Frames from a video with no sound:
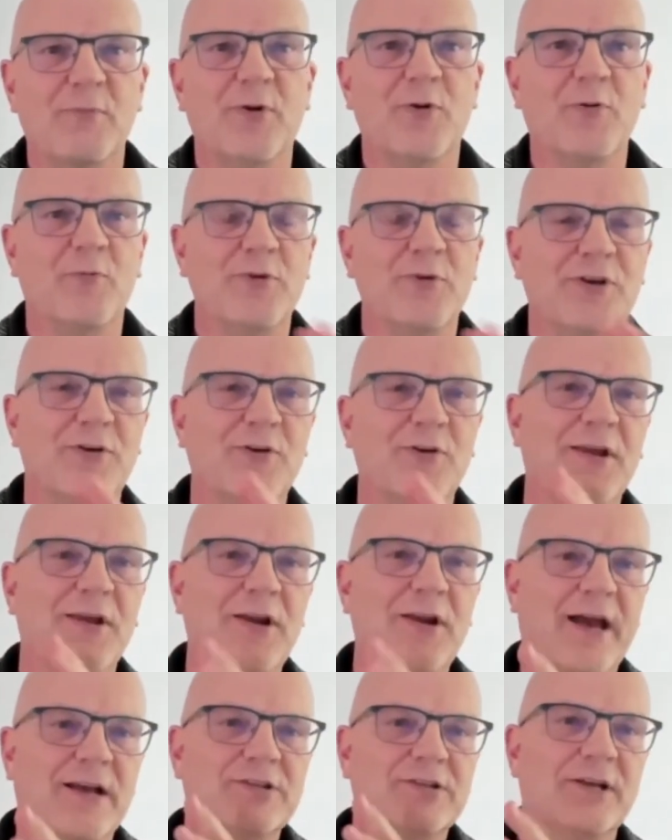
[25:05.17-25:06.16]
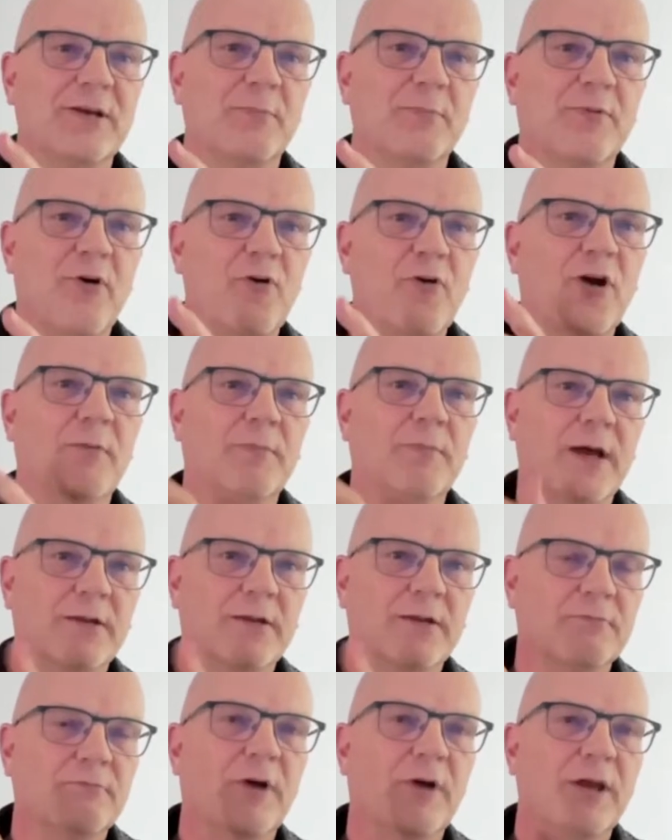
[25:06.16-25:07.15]
You need actually a program
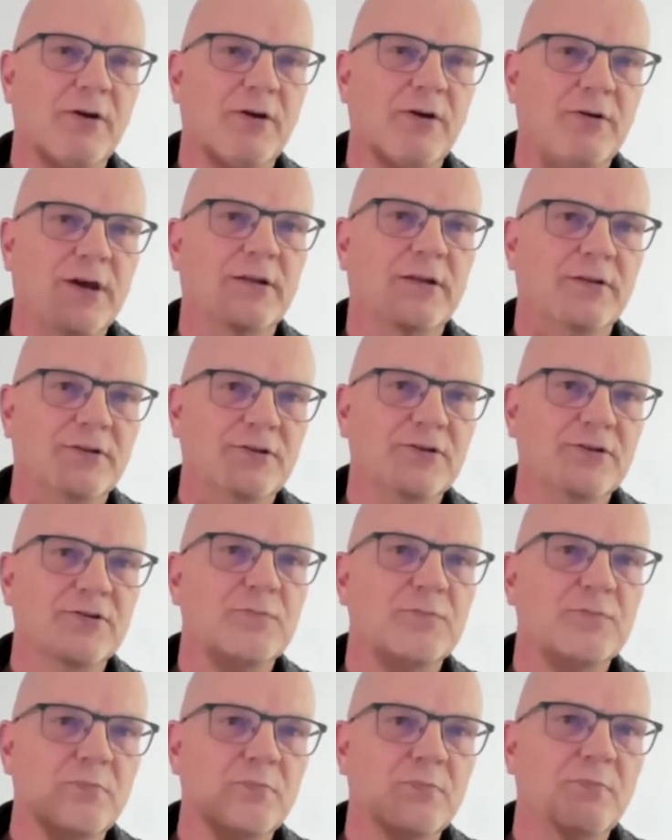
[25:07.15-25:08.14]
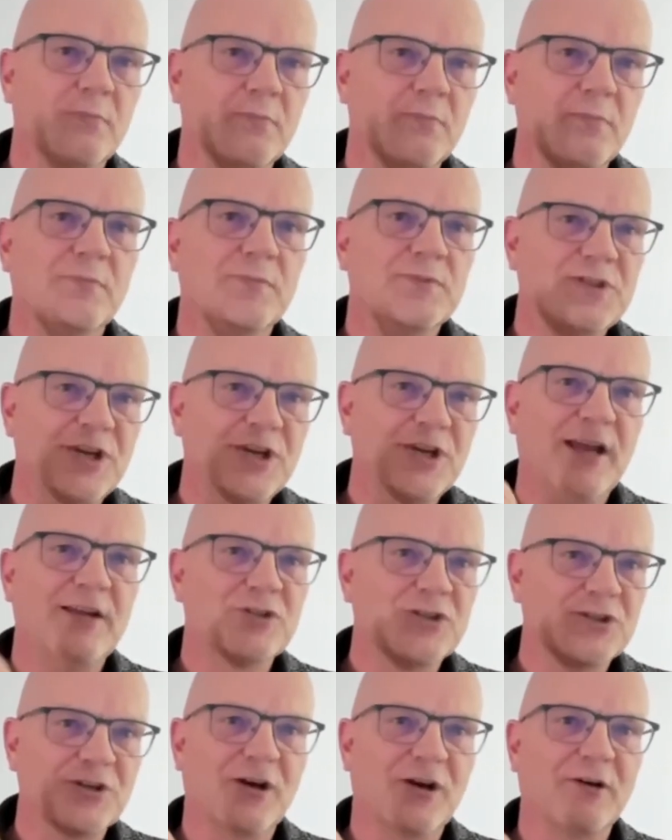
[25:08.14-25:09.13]
where you can just
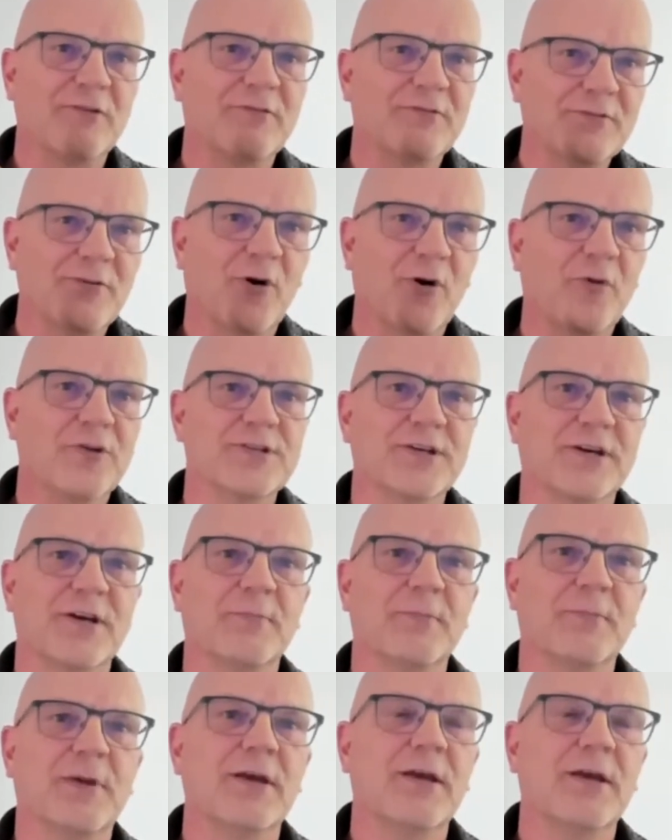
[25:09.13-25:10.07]
change stuff all the time.